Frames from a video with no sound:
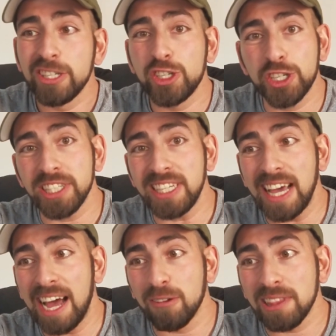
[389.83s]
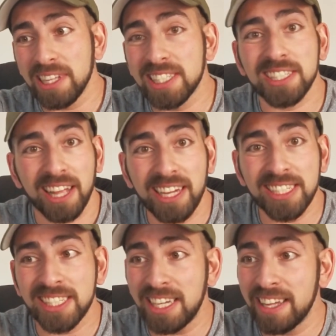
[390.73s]
Shitty outlets like
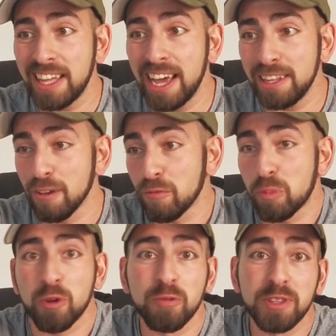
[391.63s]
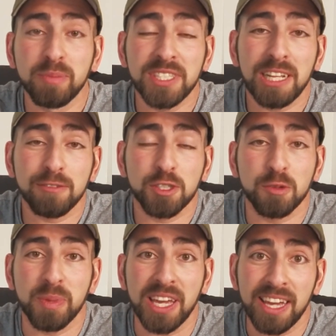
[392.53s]
CNN have proved themselves
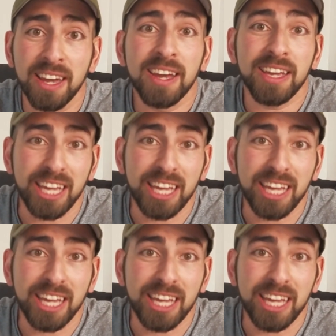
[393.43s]
to be